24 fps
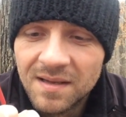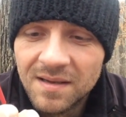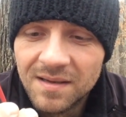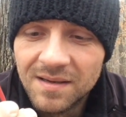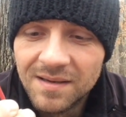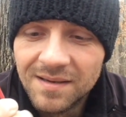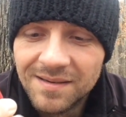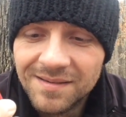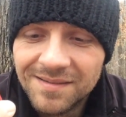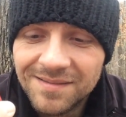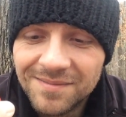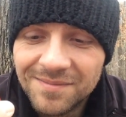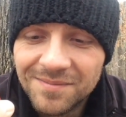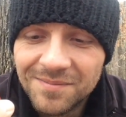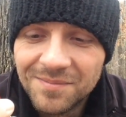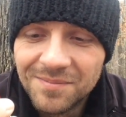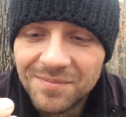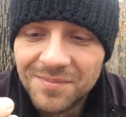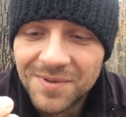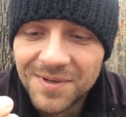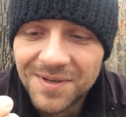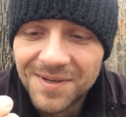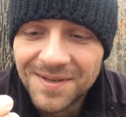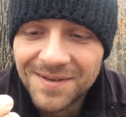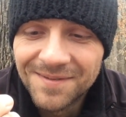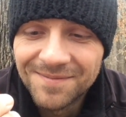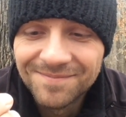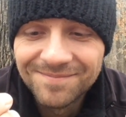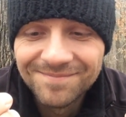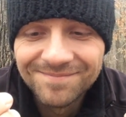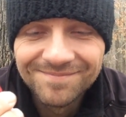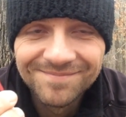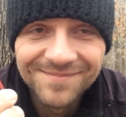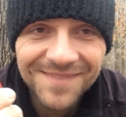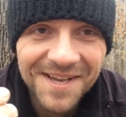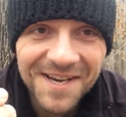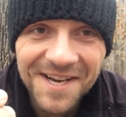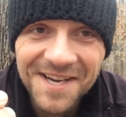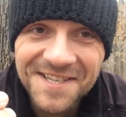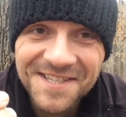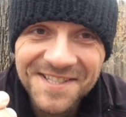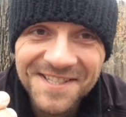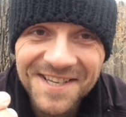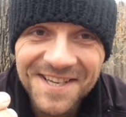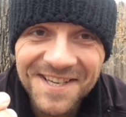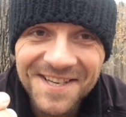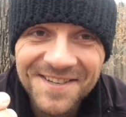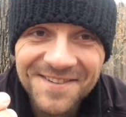But like I
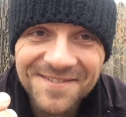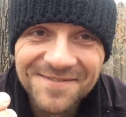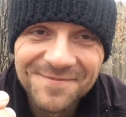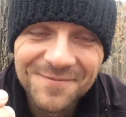said,